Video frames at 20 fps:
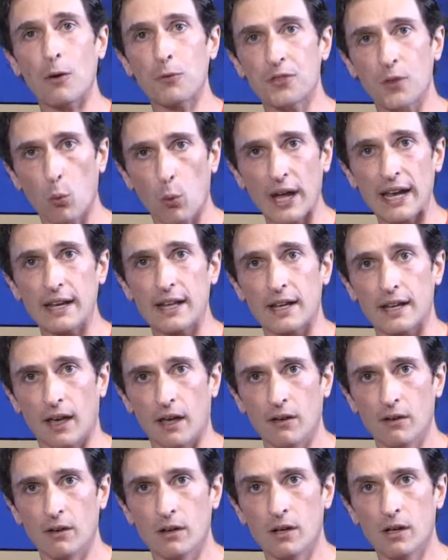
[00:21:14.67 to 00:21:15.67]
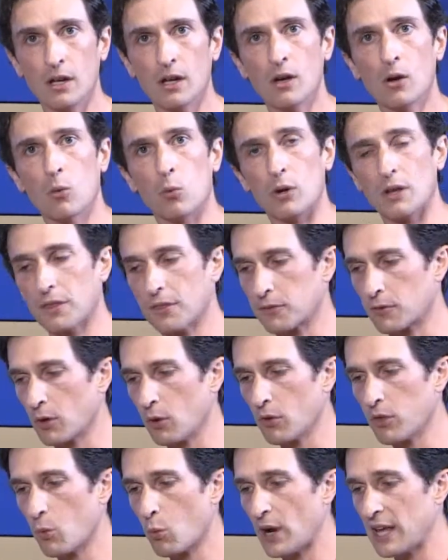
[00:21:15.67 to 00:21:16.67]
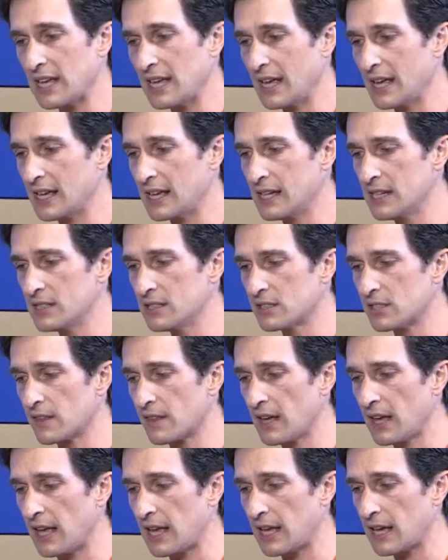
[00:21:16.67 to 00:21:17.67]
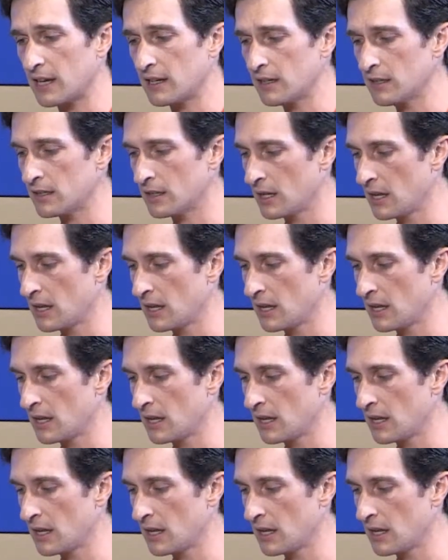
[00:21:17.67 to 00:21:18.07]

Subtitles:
the weight in it. We throw the weight into the hand,